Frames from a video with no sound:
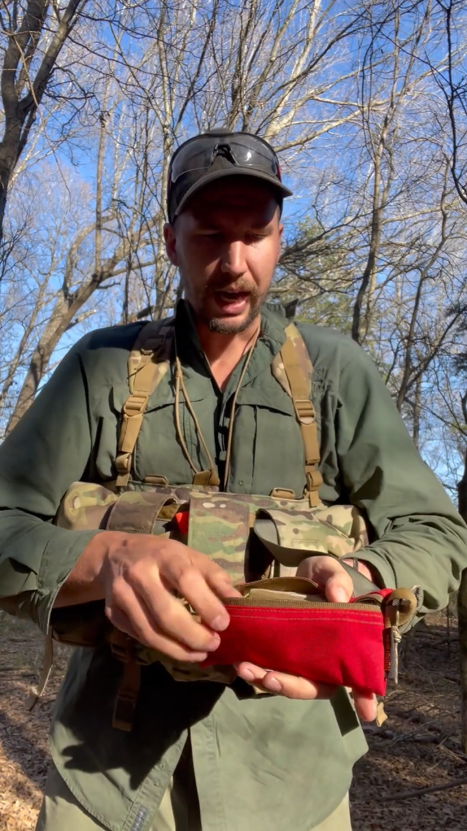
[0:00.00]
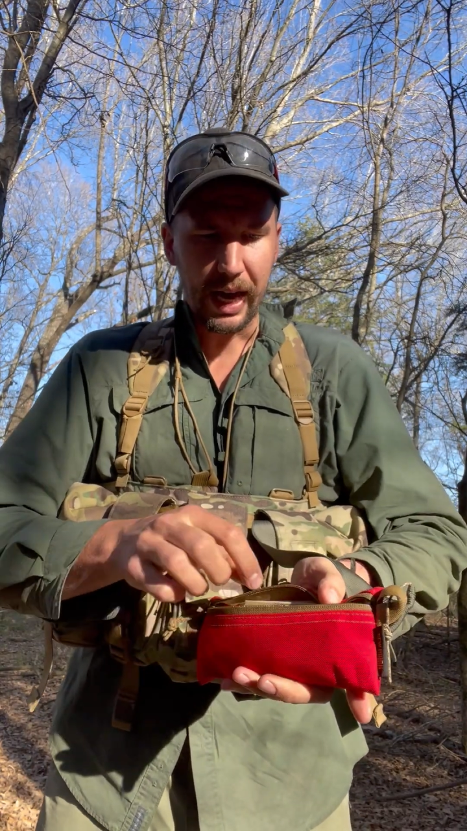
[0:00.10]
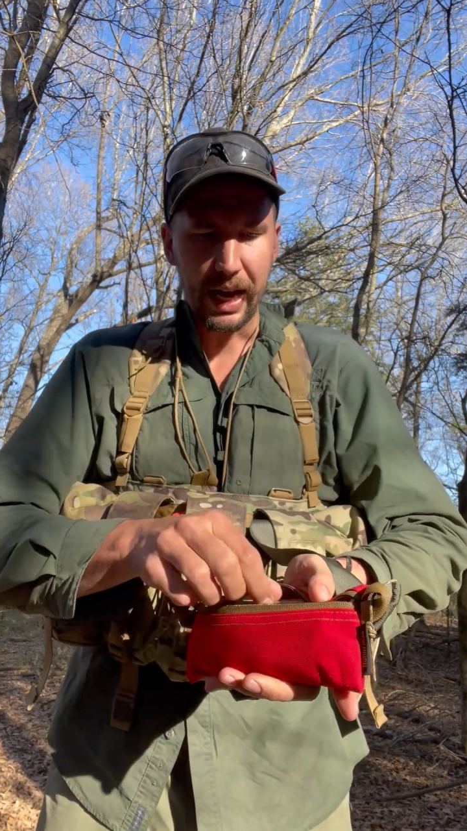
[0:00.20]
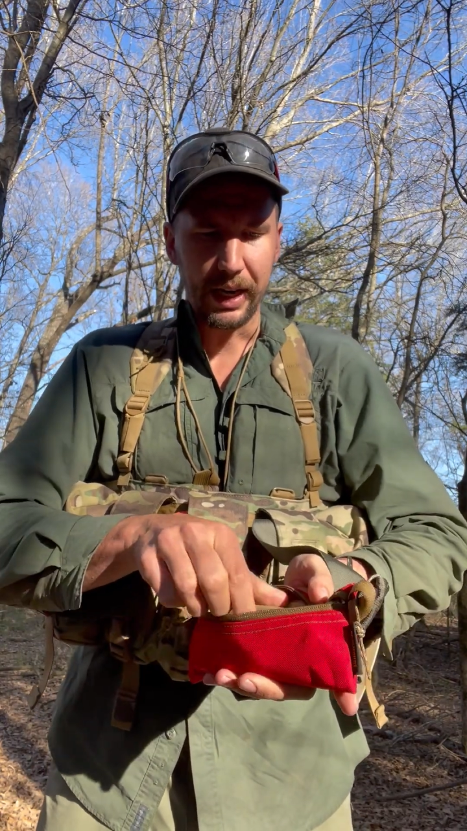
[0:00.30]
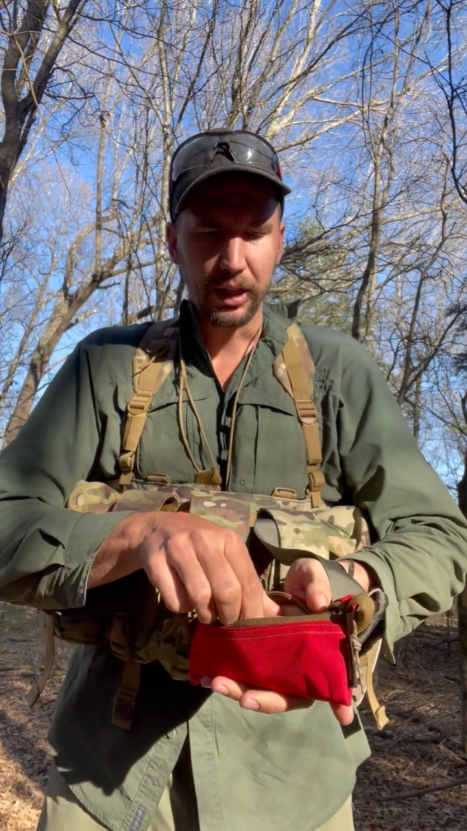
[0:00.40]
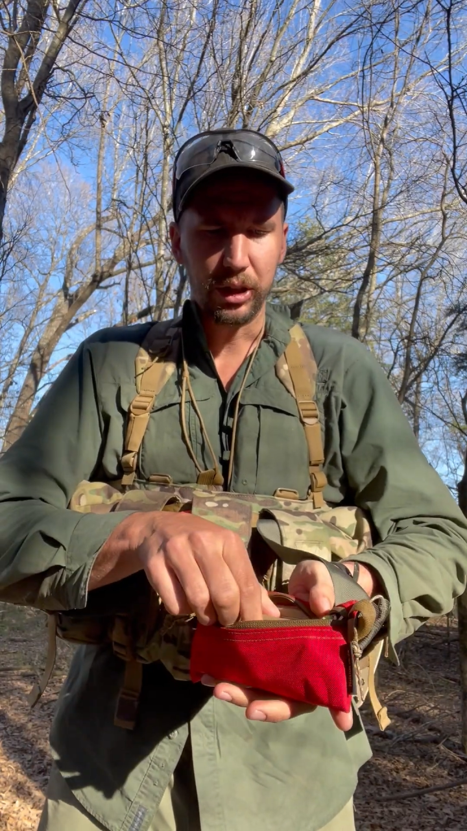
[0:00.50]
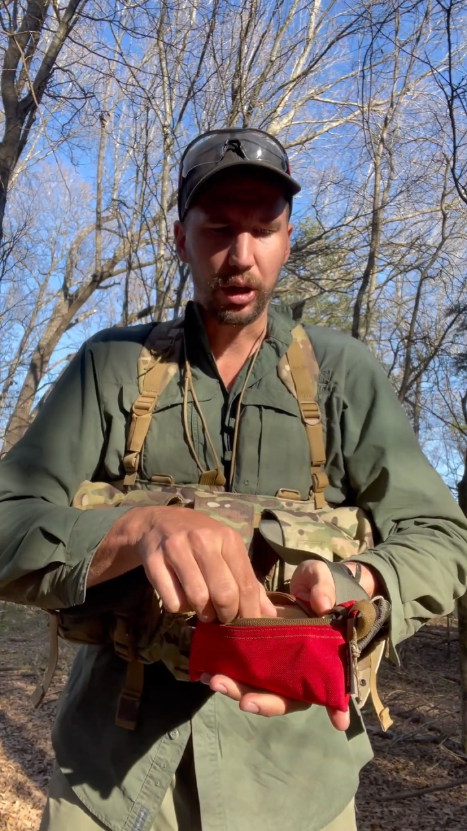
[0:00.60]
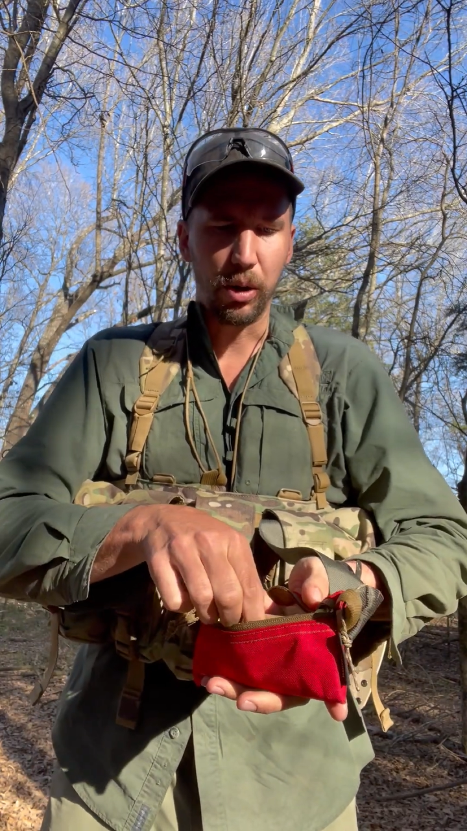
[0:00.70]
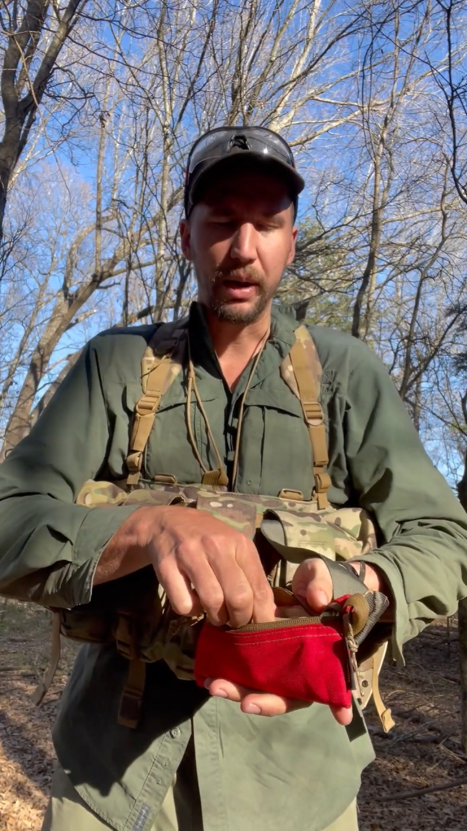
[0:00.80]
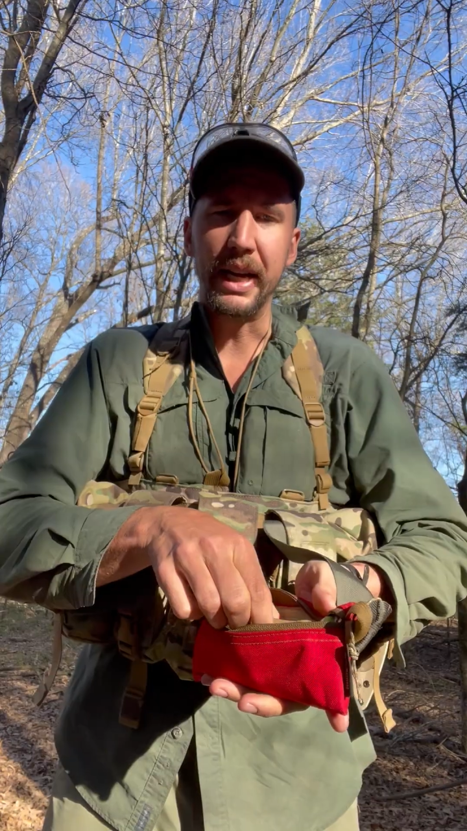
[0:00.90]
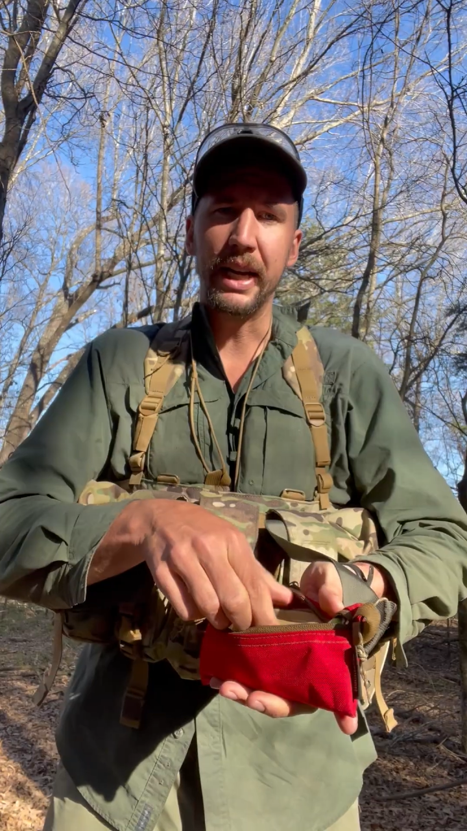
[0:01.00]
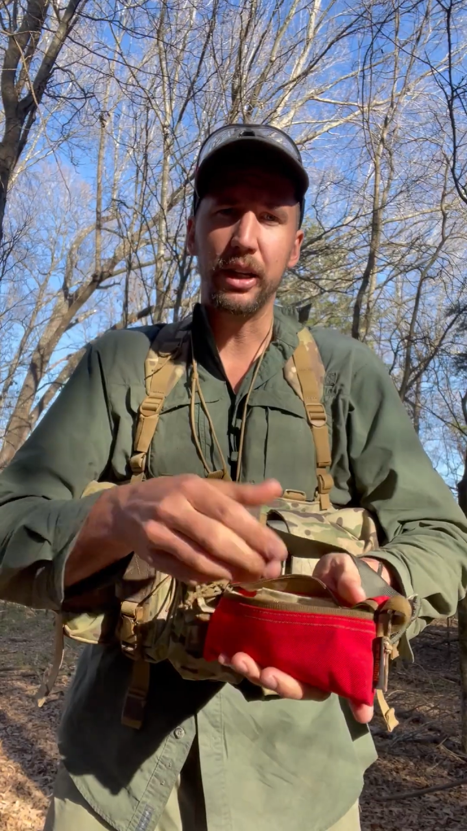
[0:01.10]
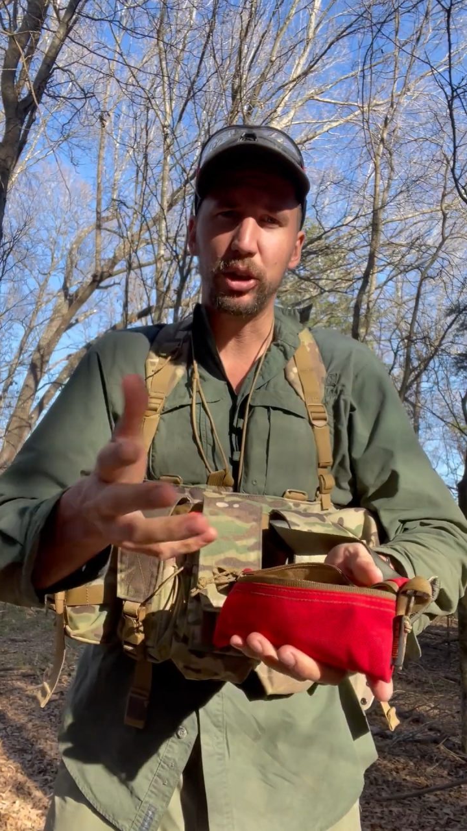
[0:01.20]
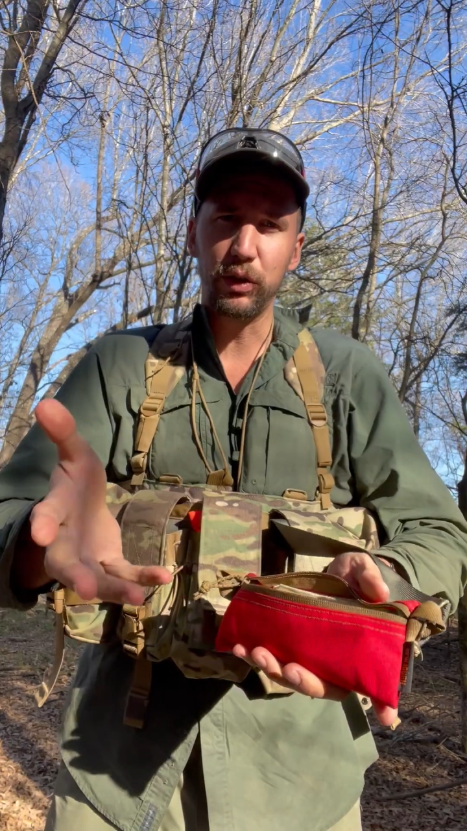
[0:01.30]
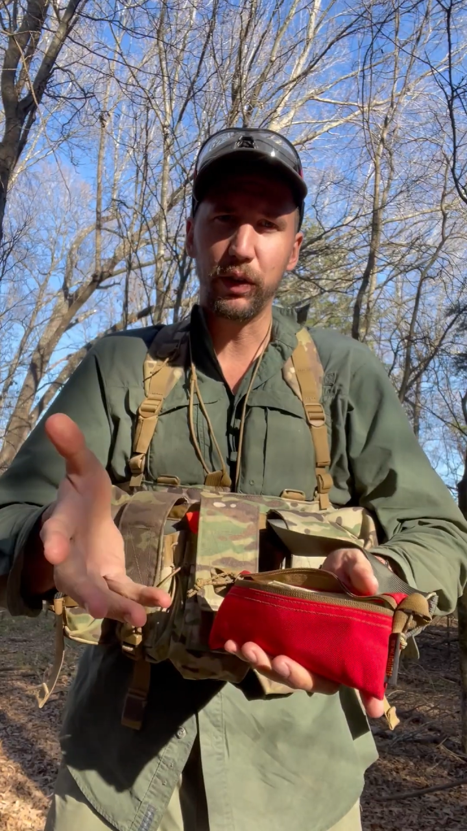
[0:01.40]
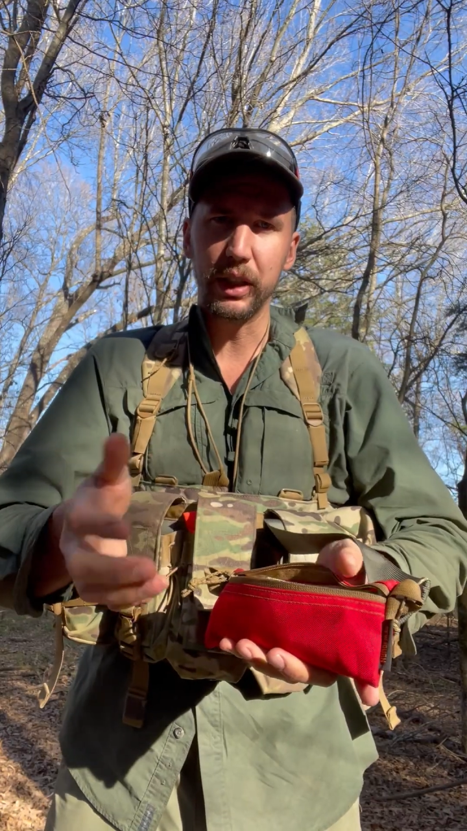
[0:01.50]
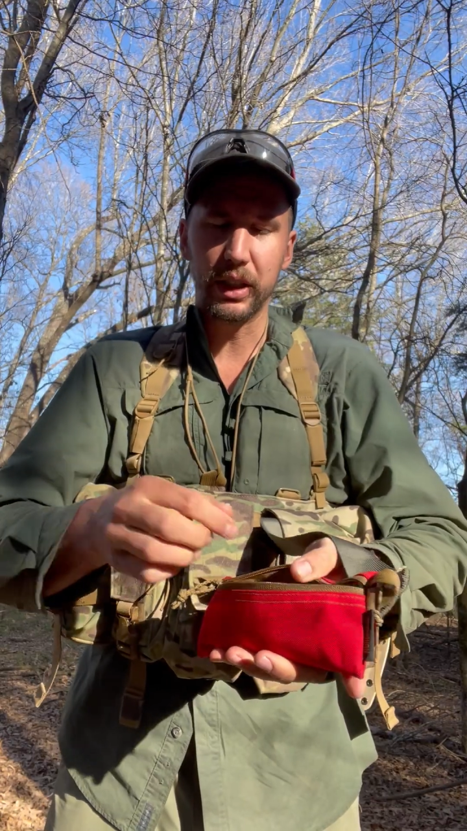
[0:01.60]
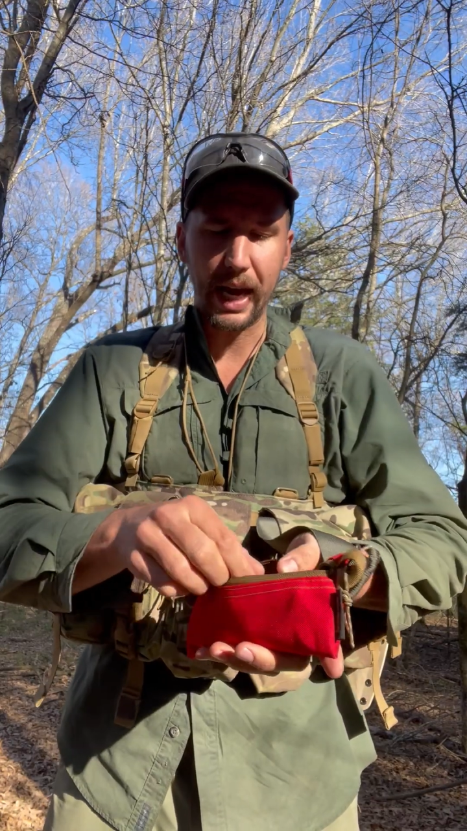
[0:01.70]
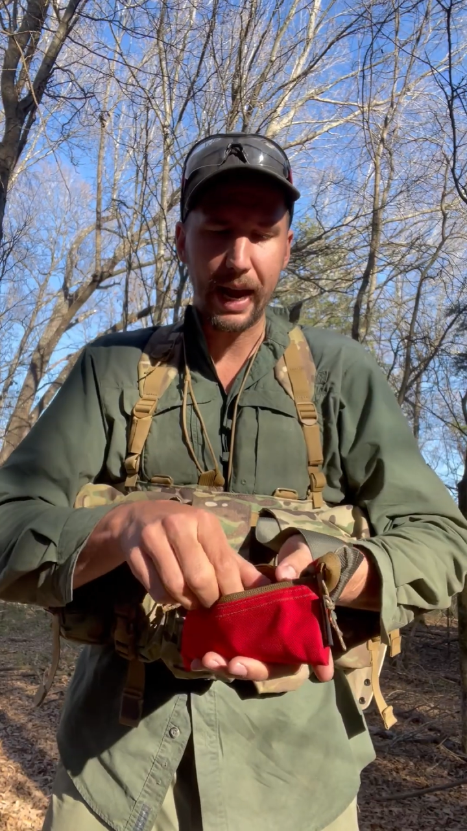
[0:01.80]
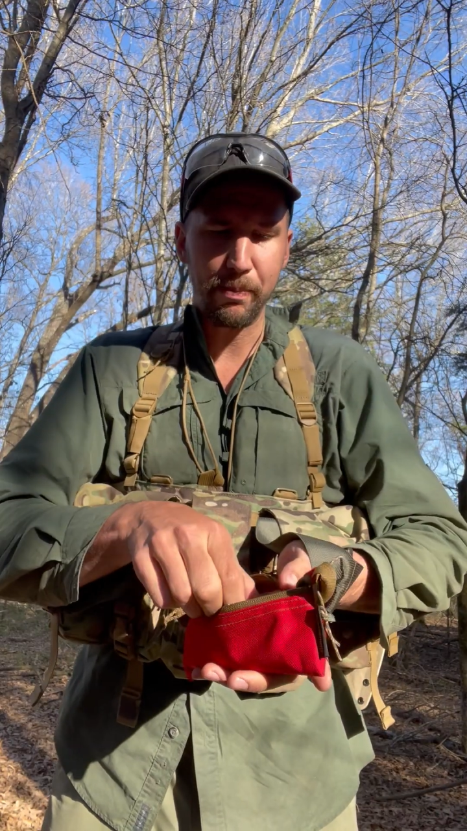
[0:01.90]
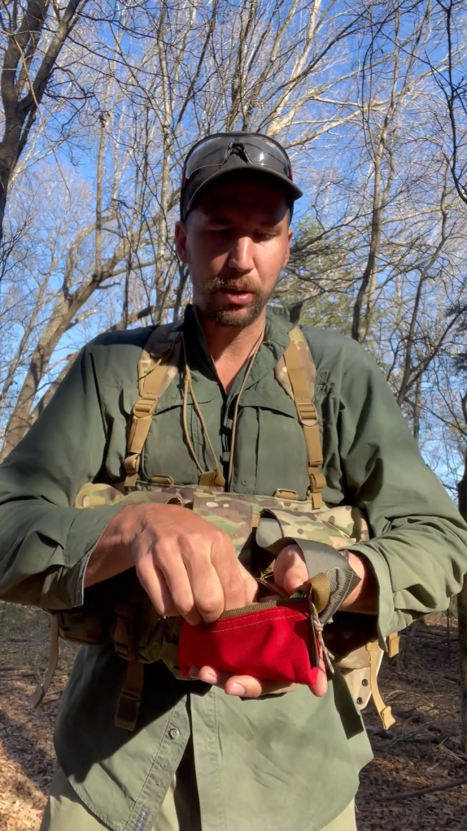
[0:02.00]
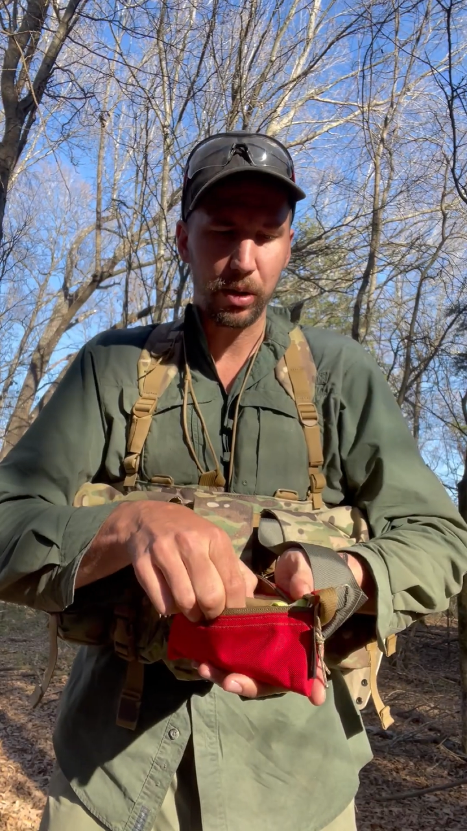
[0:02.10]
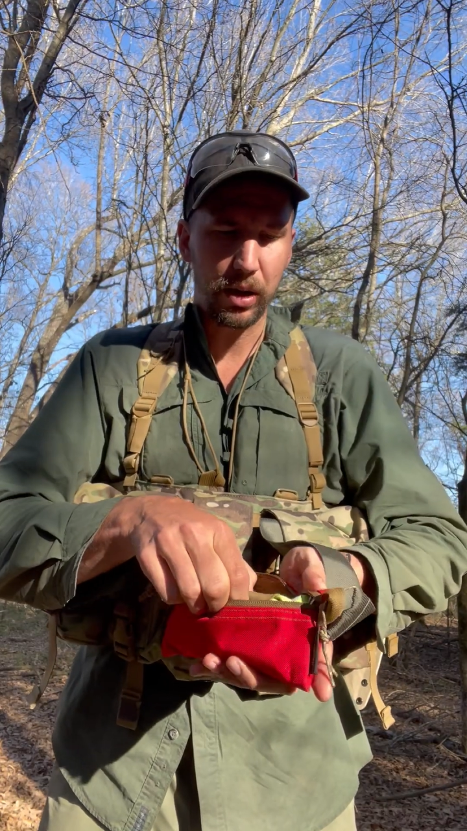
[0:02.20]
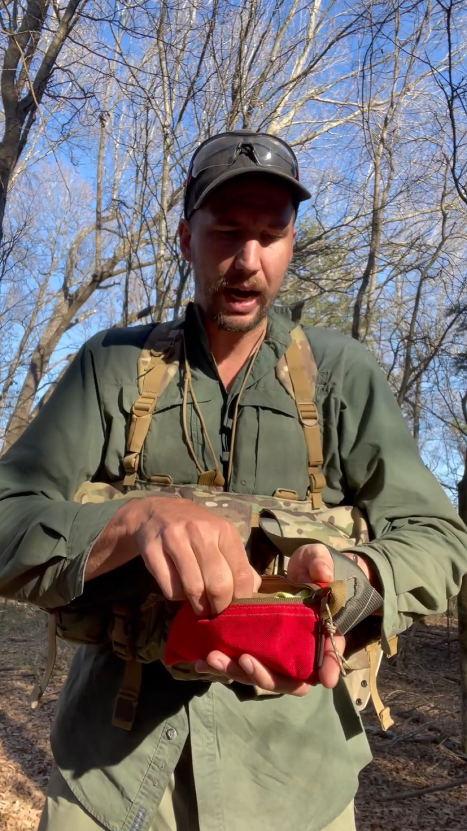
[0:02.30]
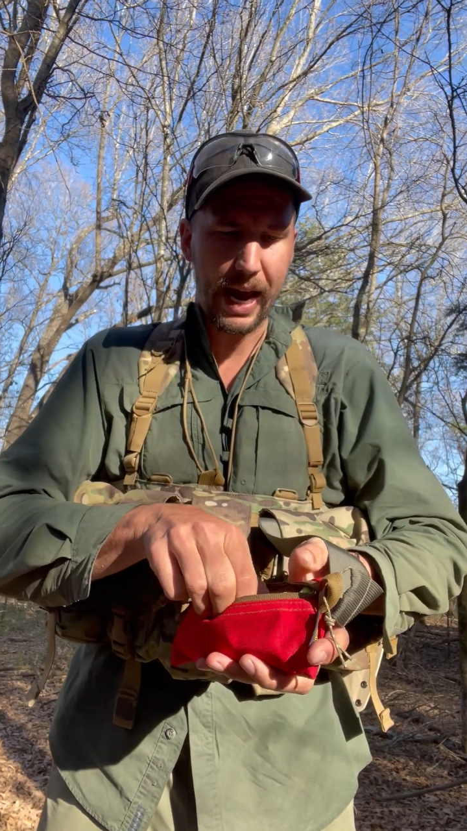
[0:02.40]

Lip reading: And so in here, just for example,